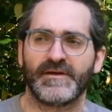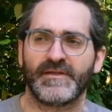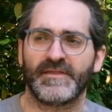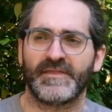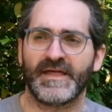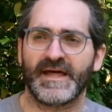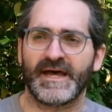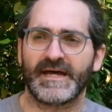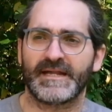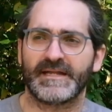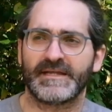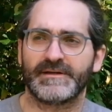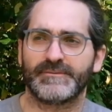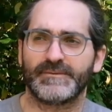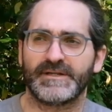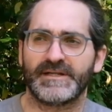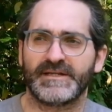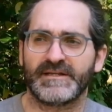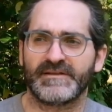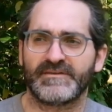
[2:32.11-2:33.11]
that it
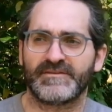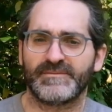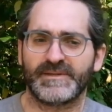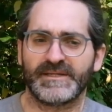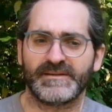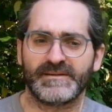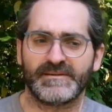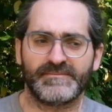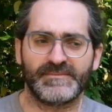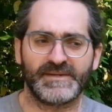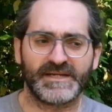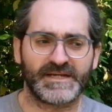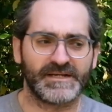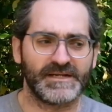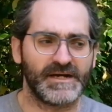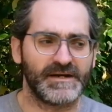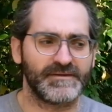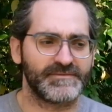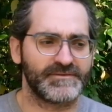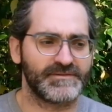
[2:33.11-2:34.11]
would need to be big
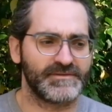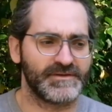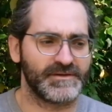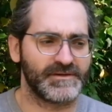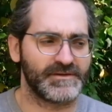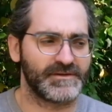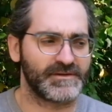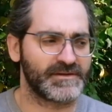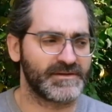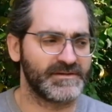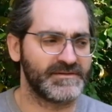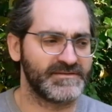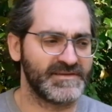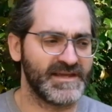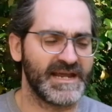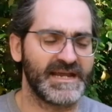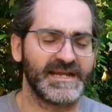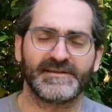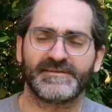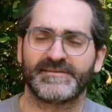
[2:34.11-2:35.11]
enough to
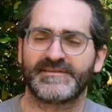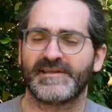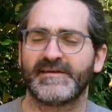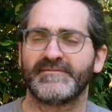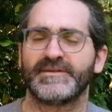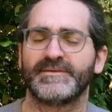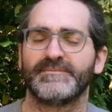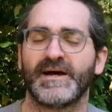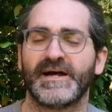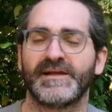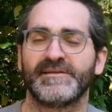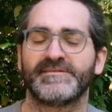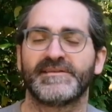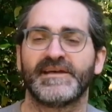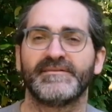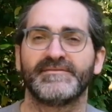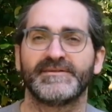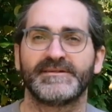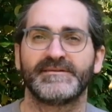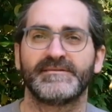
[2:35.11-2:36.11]
contain a
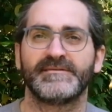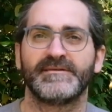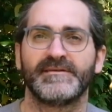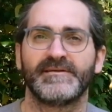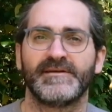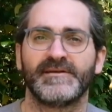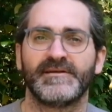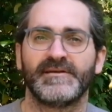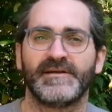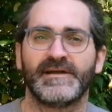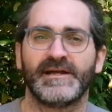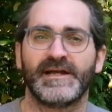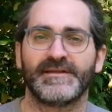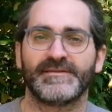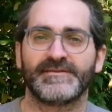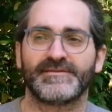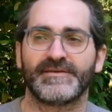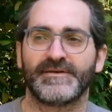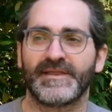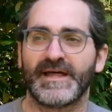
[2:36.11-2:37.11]
7x7,
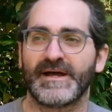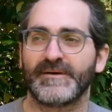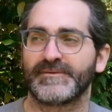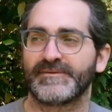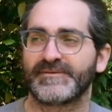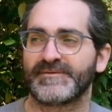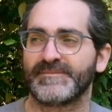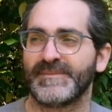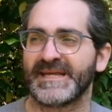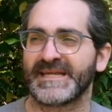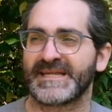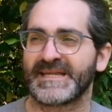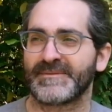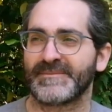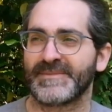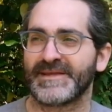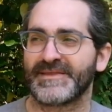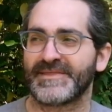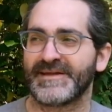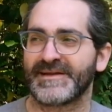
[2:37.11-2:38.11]
and so that was making
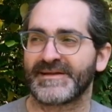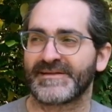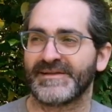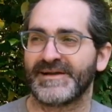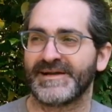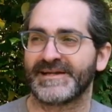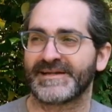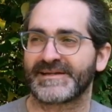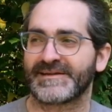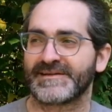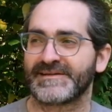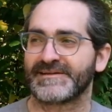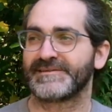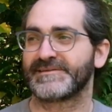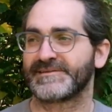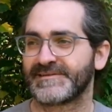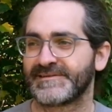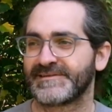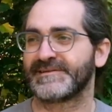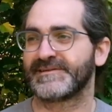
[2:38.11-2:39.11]
me think like
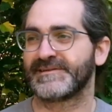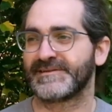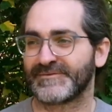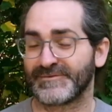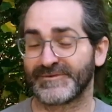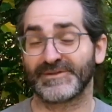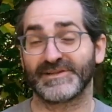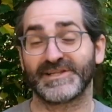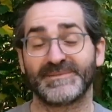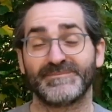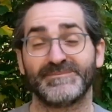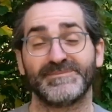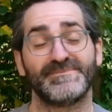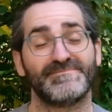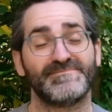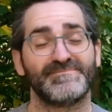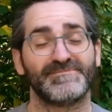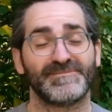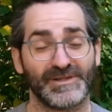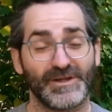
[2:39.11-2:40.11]
really
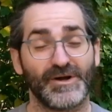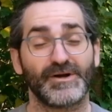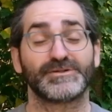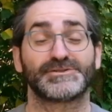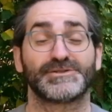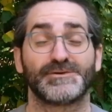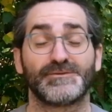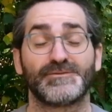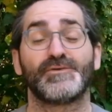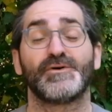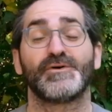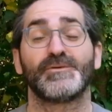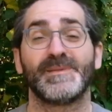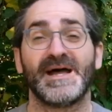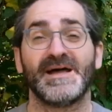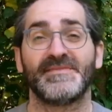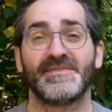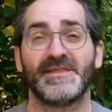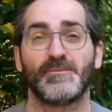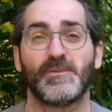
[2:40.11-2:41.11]
larger
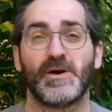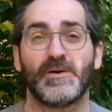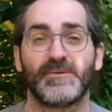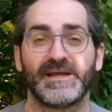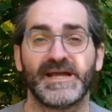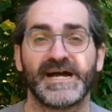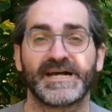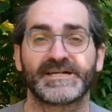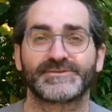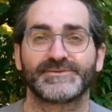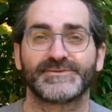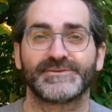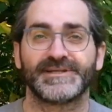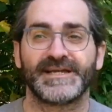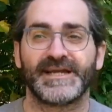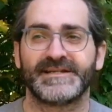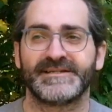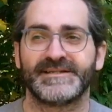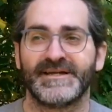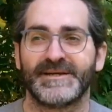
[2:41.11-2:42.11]
format than what we
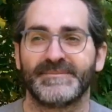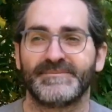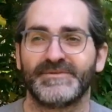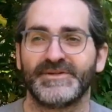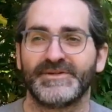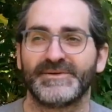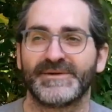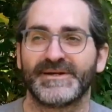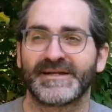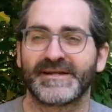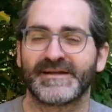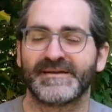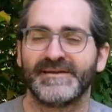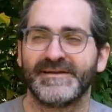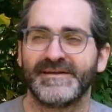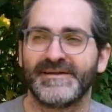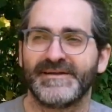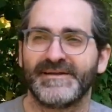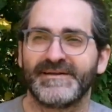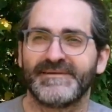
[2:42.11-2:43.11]
actually ended up doing.
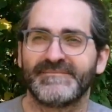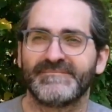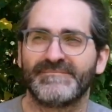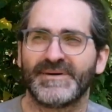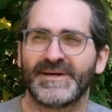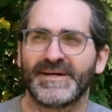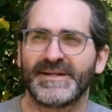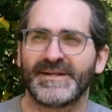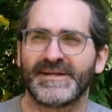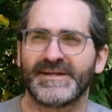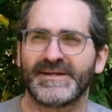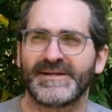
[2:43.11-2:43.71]
But